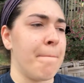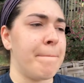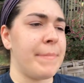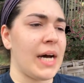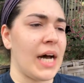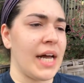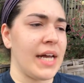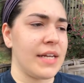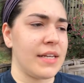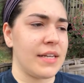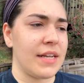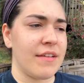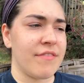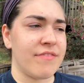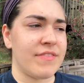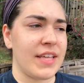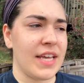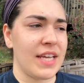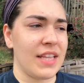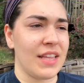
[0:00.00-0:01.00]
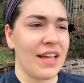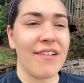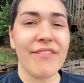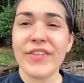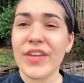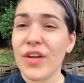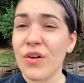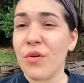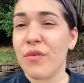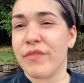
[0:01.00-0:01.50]
But if they
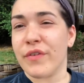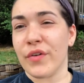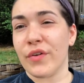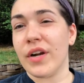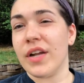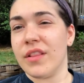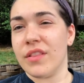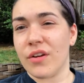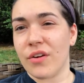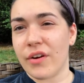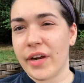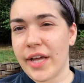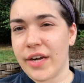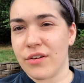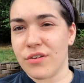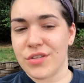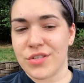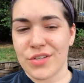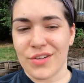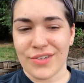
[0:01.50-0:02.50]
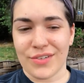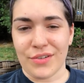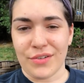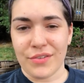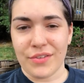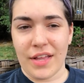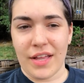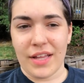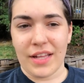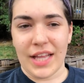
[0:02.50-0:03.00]
love you, if you're in their inner
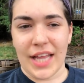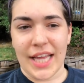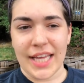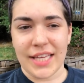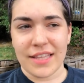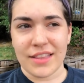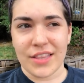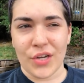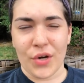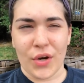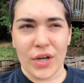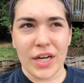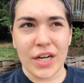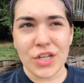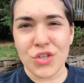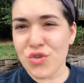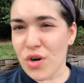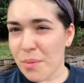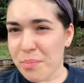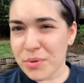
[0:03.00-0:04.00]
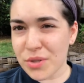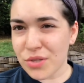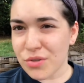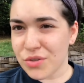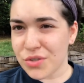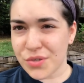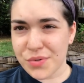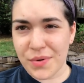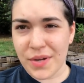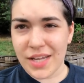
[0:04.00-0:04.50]
circle, then like they're gonna drop what they're
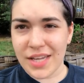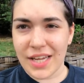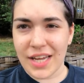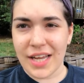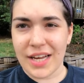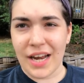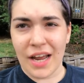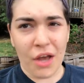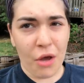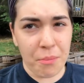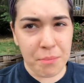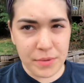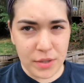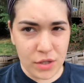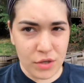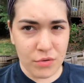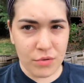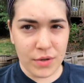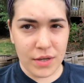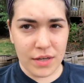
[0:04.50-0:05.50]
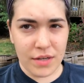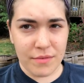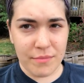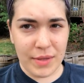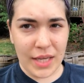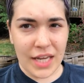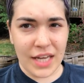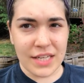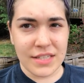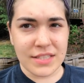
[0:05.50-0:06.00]
doing and help you.
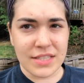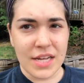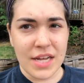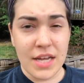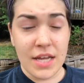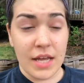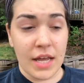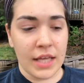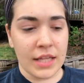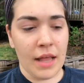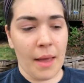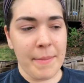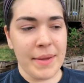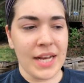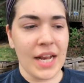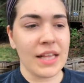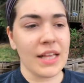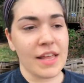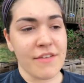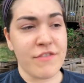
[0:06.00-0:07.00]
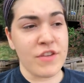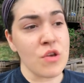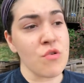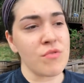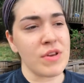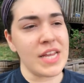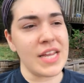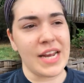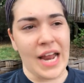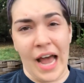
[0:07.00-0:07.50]
Because, and I mean, if you
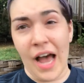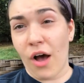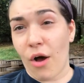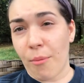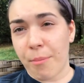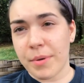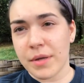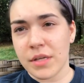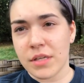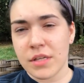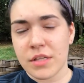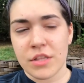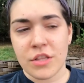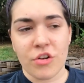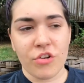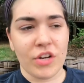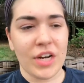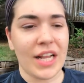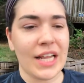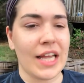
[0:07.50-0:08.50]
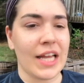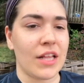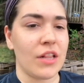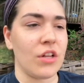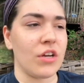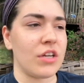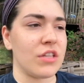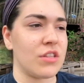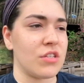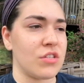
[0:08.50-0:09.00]
need help, they're gonna like
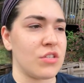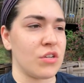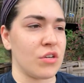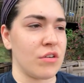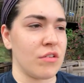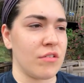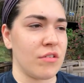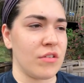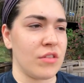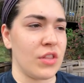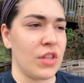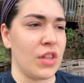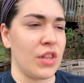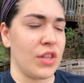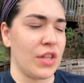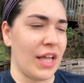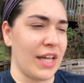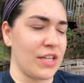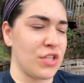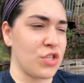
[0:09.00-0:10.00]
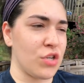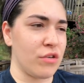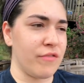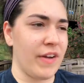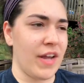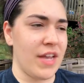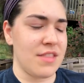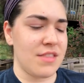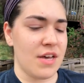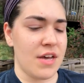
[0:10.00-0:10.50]
look at the sur like
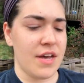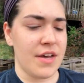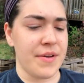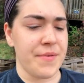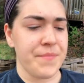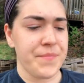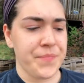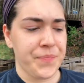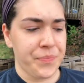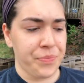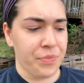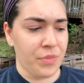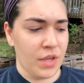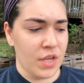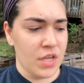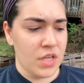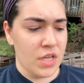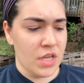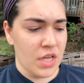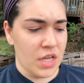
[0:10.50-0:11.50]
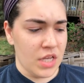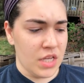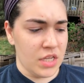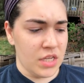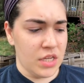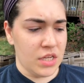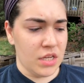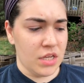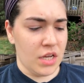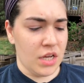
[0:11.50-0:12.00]
survey the
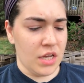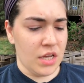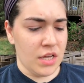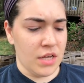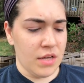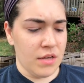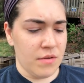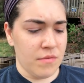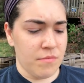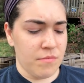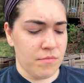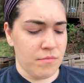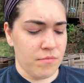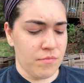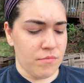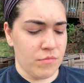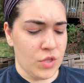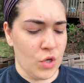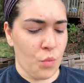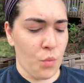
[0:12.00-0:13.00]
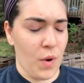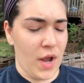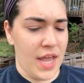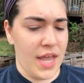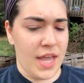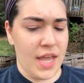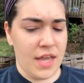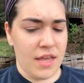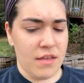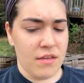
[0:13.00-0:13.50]
um, the
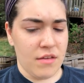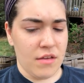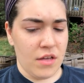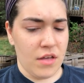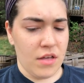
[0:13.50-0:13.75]
way